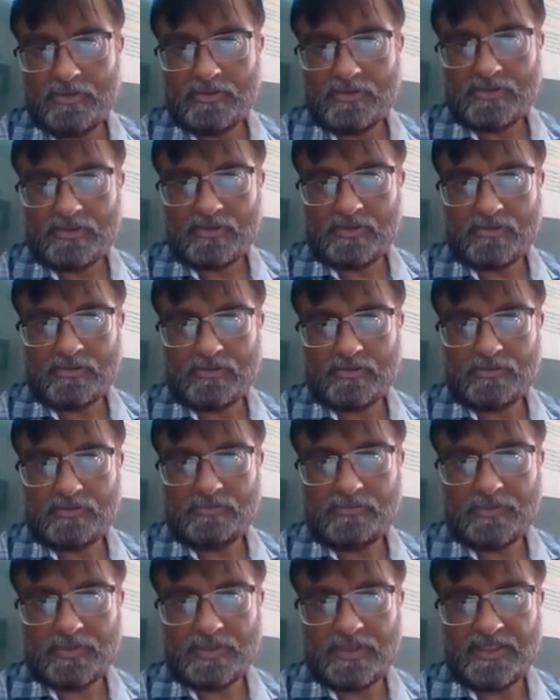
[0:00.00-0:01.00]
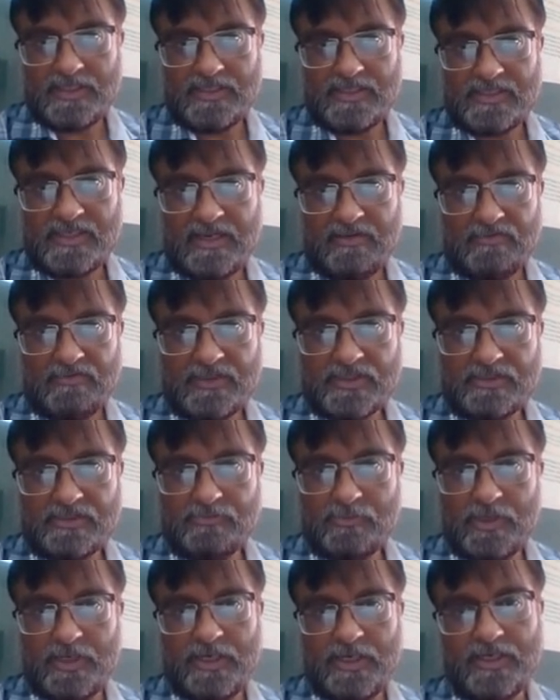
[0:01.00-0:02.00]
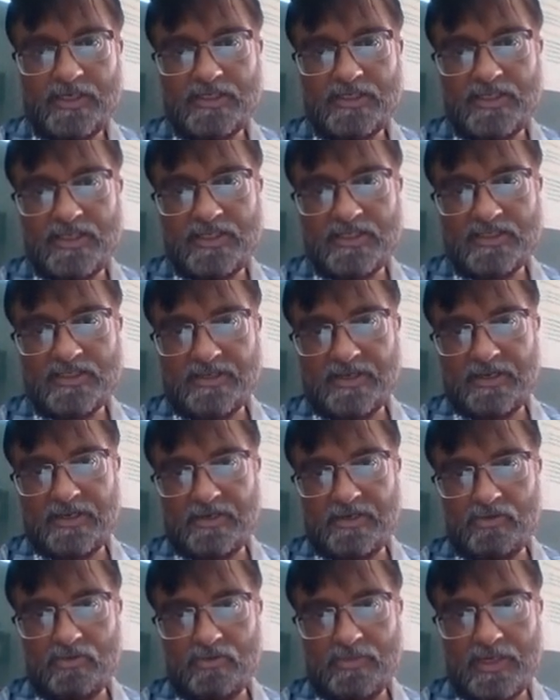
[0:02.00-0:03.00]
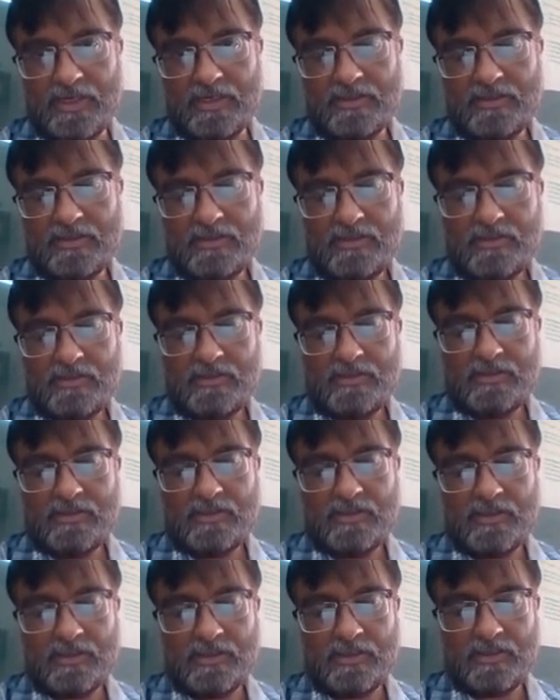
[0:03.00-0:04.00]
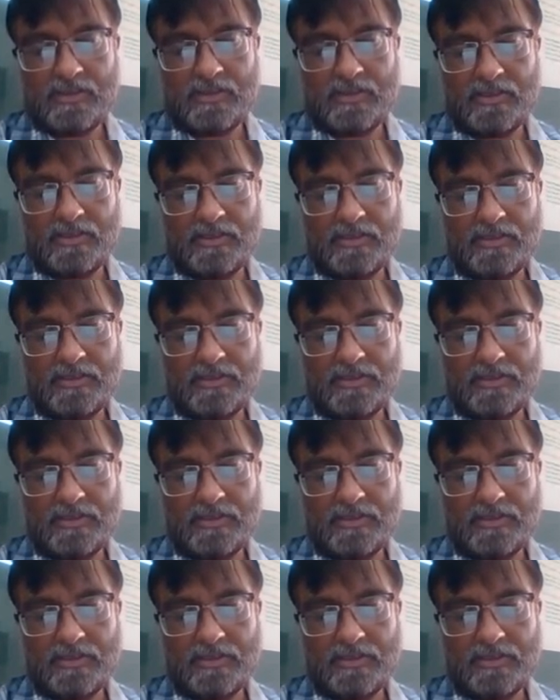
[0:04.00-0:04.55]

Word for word: so these have a stimulating taste or aroma uh,